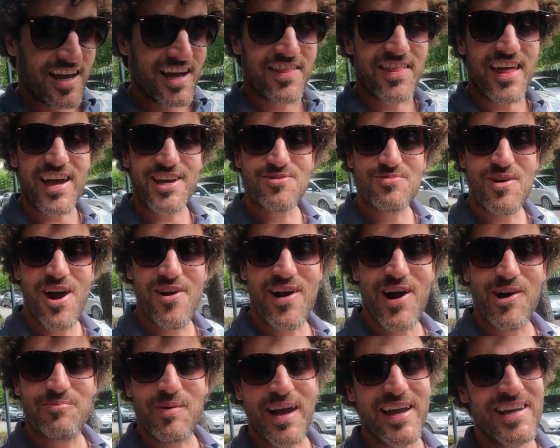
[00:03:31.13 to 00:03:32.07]
And that is
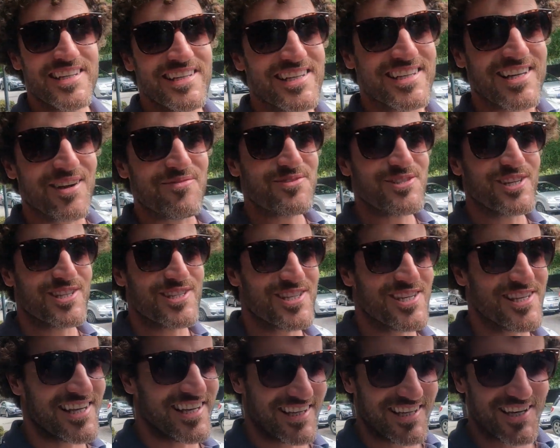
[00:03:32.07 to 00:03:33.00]
where Albania comes
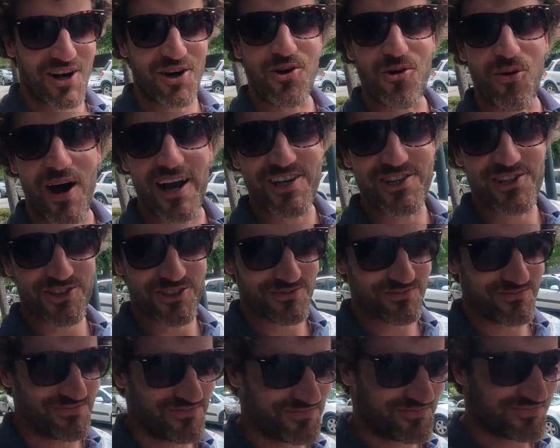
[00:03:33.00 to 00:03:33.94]
into the equation.